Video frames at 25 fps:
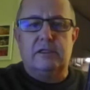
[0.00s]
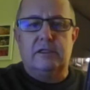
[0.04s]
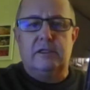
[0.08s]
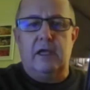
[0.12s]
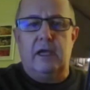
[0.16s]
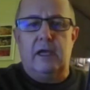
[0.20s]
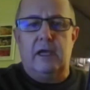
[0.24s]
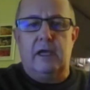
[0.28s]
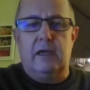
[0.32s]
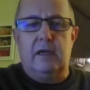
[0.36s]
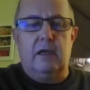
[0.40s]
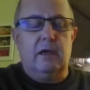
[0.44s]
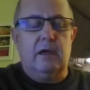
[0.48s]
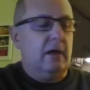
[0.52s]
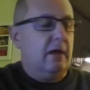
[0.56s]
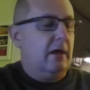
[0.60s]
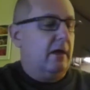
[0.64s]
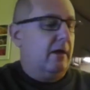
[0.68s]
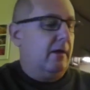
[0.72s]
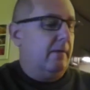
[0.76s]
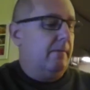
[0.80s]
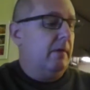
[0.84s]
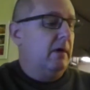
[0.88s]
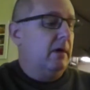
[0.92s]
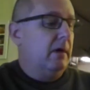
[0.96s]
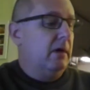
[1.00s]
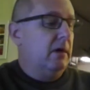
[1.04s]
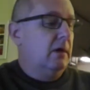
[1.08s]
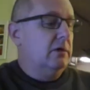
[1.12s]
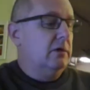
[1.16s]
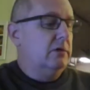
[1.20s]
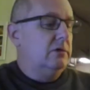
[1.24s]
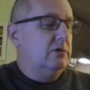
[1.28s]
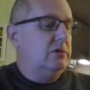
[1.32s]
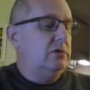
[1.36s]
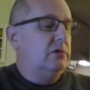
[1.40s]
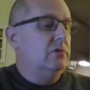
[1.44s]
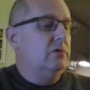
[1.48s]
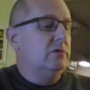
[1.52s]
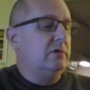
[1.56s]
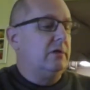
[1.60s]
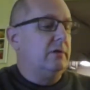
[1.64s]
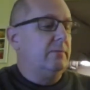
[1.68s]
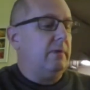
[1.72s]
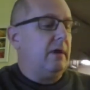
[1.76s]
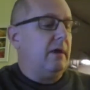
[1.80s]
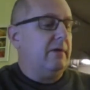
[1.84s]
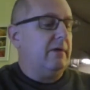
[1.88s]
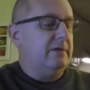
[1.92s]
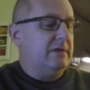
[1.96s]
set. A
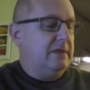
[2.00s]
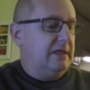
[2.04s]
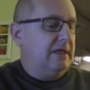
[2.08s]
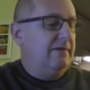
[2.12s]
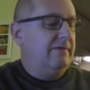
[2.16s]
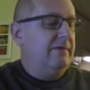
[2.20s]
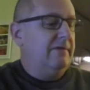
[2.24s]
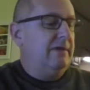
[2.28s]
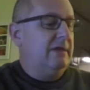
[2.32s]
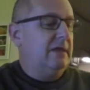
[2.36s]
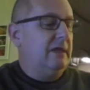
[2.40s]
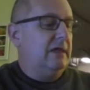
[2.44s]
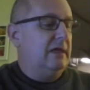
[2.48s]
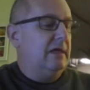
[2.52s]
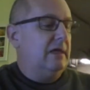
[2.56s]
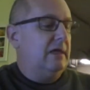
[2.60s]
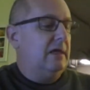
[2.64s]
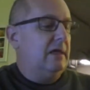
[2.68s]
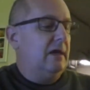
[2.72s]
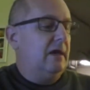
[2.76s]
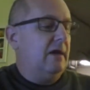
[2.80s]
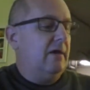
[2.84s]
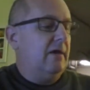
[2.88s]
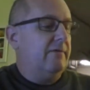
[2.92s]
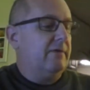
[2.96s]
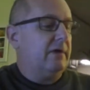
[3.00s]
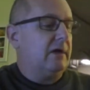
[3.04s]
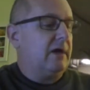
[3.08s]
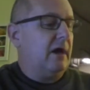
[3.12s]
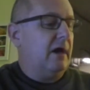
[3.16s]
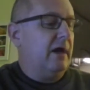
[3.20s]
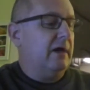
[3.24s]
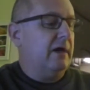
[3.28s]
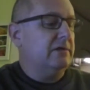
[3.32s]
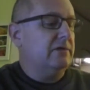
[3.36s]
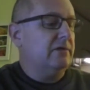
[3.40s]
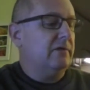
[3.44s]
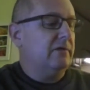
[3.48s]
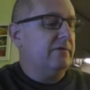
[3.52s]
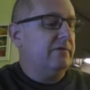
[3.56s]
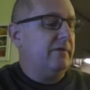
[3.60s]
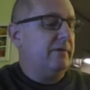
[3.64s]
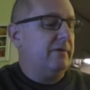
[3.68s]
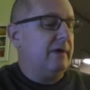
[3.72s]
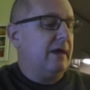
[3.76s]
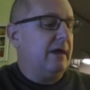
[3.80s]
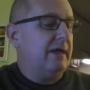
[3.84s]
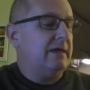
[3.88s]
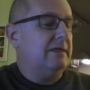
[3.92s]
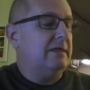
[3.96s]
DVD of a concert from
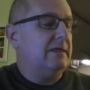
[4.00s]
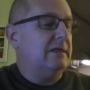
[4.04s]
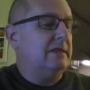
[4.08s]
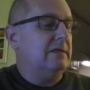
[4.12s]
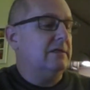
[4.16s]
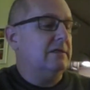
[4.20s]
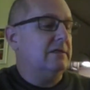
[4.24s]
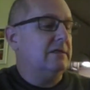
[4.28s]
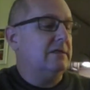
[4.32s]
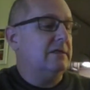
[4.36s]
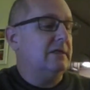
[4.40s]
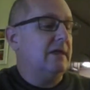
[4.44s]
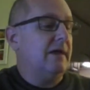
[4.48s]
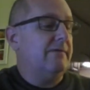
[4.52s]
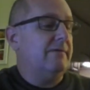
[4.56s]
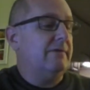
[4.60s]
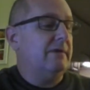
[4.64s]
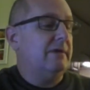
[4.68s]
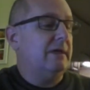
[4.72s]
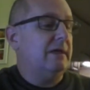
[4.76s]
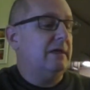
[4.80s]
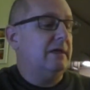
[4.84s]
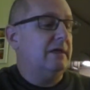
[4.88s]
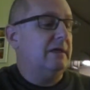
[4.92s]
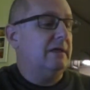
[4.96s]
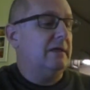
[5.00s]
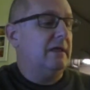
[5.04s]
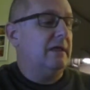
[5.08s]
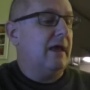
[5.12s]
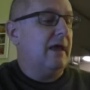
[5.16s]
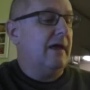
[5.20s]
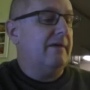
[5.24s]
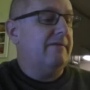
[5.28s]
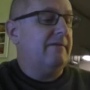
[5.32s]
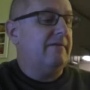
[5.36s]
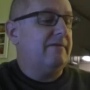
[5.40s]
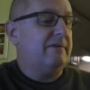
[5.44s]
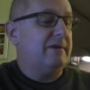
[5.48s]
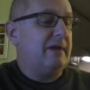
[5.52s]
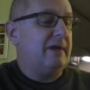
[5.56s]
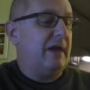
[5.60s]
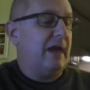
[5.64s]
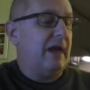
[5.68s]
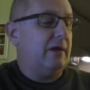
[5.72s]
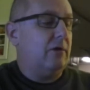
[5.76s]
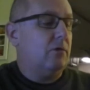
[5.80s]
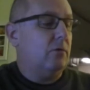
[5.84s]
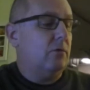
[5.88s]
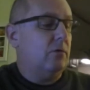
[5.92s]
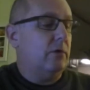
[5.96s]
1970, live at
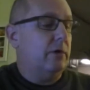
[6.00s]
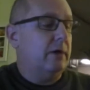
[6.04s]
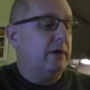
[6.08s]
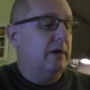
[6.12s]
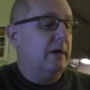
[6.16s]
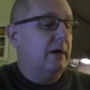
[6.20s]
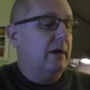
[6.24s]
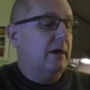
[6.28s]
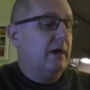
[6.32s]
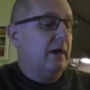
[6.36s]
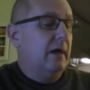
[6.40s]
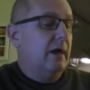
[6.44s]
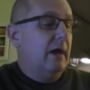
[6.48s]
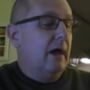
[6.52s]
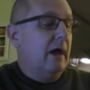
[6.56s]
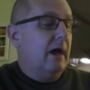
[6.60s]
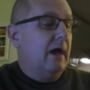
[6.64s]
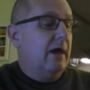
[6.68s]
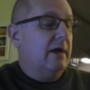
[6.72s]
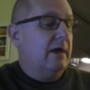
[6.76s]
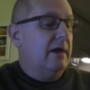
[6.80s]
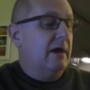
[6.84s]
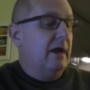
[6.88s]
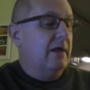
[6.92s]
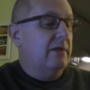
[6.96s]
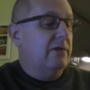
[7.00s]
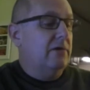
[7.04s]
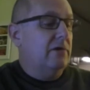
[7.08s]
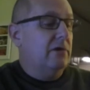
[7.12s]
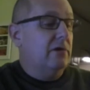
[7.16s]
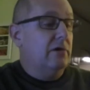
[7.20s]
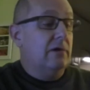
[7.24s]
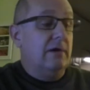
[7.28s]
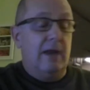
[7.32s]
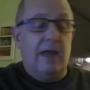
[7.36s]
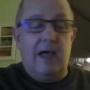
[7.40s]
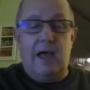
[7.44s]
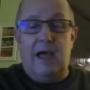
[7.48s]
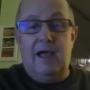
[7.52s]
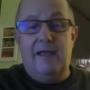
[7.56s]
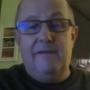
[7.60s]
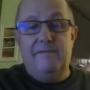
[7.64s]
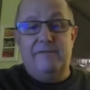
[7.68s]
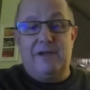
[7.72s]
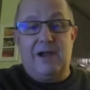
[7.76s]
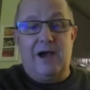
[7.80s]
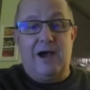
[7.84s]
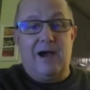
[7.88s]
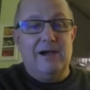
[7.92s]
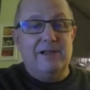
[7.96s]
Tanglewood, another live
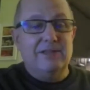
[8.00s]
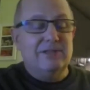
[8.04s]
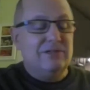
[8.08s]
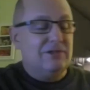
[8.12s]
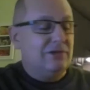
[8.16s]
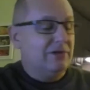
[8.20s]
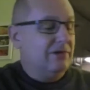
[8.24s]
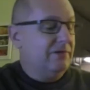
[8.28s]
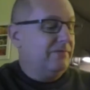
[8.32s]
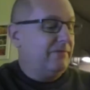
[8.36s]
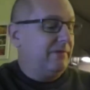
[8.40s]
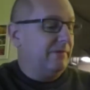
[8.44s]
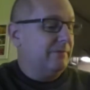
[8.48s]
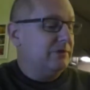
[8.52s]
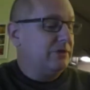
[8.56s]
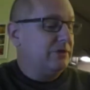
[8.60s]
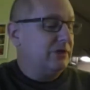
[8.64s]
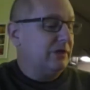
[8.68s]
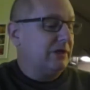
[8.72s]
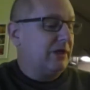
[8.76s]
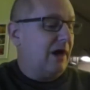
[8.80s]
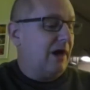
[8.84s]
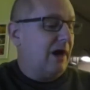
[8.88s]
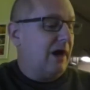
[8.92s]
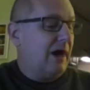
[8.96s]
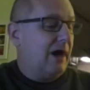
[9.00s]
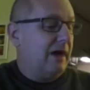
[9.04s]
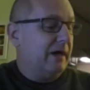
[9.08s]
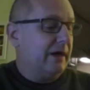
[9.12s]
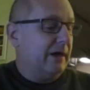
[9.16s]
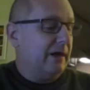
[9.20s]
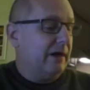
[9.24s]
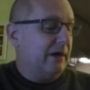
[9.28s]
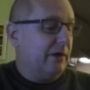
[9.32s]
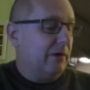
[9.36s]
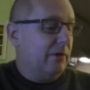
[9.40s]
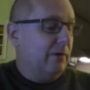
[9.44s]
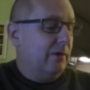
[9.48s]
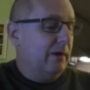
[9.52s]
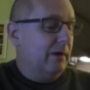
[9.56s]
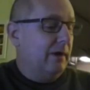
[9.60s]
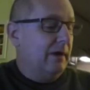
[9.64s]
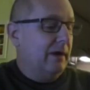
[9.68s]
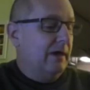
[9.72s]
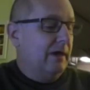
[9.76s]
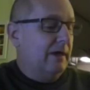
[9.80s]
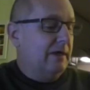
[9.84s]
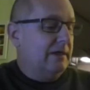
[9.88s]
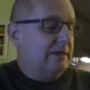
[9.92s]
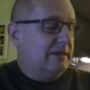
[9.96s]
concert from Chicago,
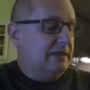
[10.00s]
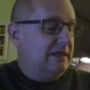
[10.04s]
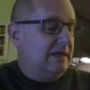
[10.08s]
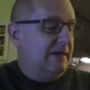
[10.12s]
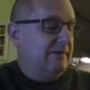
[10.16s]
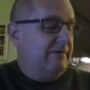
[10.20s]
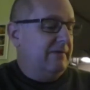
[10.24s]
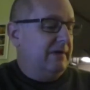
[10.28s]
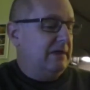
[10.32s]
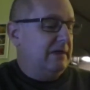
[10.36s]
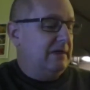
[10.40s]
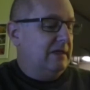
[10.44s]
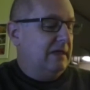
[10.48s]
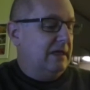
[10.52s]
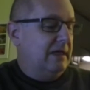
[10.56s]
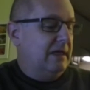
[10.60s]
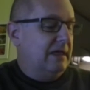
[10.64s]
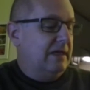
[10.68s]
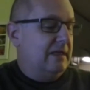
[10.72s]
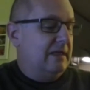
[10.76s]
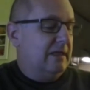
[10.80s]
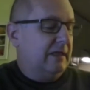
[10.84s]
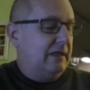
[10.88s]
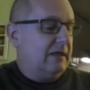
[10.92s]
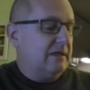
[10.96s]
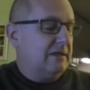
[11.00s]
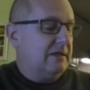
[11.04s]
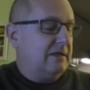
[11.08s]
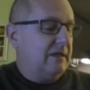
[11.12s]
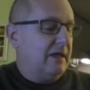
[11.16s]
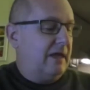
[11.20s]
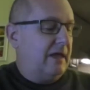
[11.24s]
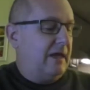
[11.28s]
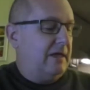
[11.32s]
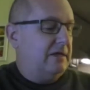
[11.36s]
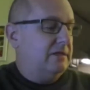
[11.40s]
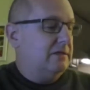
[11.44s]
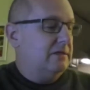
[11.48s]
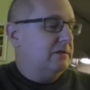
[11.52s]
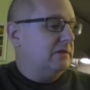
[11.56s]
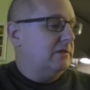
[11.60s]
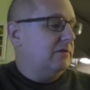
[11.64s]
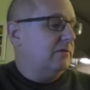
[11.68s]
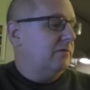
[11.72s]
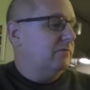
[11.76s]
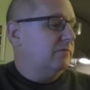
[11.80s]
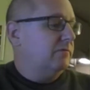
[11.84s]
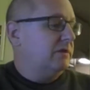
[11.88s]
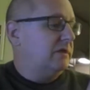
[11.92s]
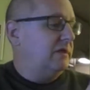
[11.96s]
DVD that contains
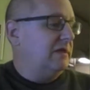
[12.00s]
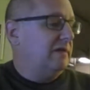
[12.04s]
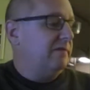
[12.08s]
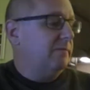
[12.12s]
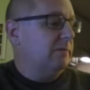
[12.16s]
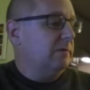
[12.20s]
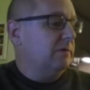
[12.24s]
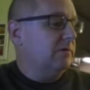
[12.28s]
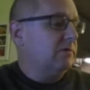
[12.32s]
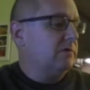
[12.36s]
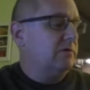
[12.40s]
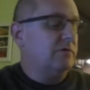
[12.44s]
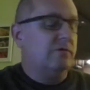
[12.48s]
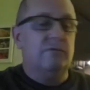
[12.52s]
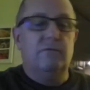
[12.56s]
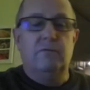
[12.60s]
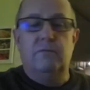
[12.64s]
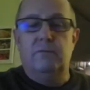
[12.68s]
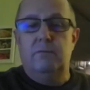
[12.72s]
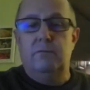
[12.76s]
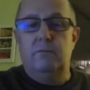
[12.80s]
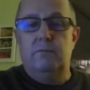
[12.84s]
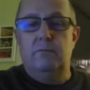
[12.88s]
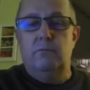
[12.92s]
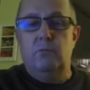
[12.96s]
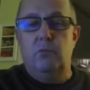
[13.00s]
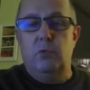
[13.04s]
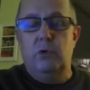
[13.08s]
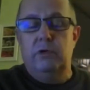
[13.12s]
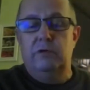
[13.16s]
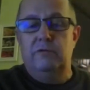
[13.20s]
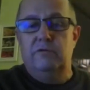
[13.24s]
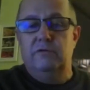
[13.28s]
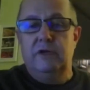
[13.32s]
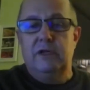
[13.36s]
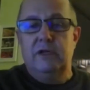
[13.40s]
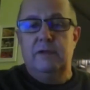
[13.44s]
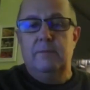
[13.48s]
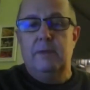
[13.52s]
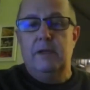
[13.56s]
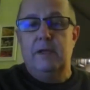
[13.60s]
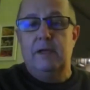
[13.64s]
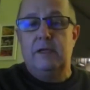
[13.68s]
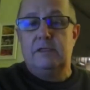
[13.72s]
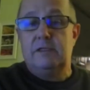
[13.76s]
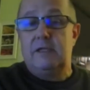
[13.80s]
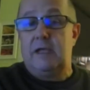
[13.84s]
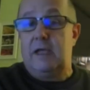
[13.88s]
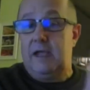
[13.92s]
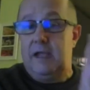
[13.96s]
the Steve Milson
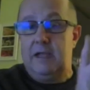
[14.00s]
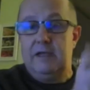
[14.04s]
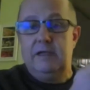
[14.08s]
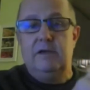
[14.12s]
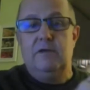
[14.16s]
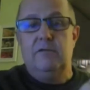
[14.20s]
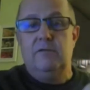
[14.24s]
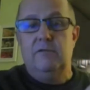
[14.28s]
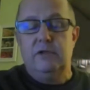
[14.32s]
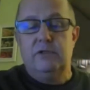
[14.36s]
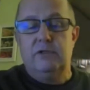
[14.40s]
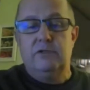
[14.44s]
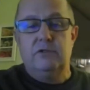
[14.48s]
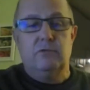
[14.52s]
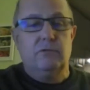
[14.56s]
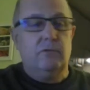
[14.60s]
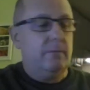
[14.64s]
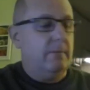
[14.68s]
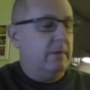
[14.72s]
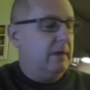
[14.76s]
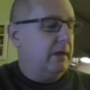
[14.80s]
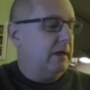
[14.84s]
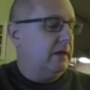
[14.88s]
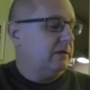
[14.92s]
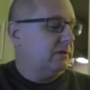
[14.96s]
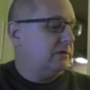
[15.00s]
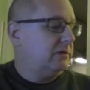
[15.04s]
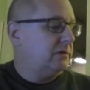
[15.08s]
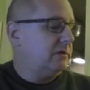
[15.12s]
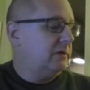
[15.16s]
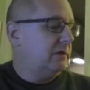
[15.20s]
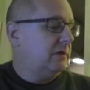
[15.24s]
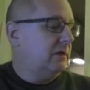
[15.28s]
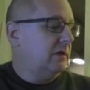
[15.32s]
remix and the original mix,